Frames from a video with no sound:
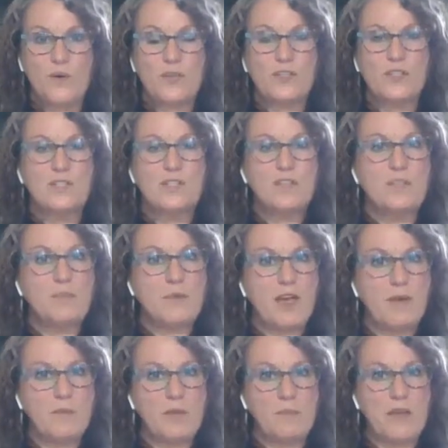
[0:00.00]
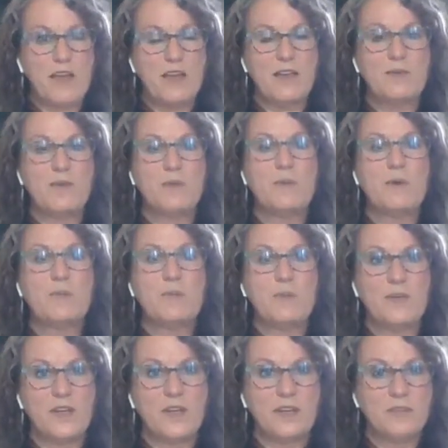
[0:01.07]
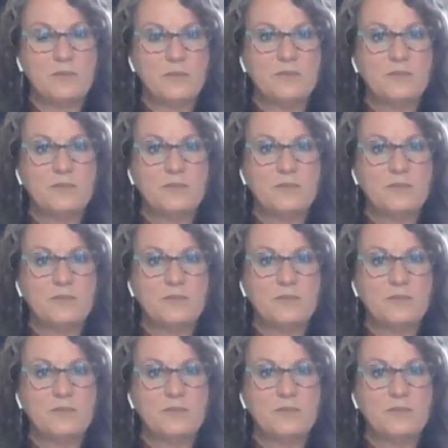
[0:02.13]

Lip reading: Just keep coming back and remembering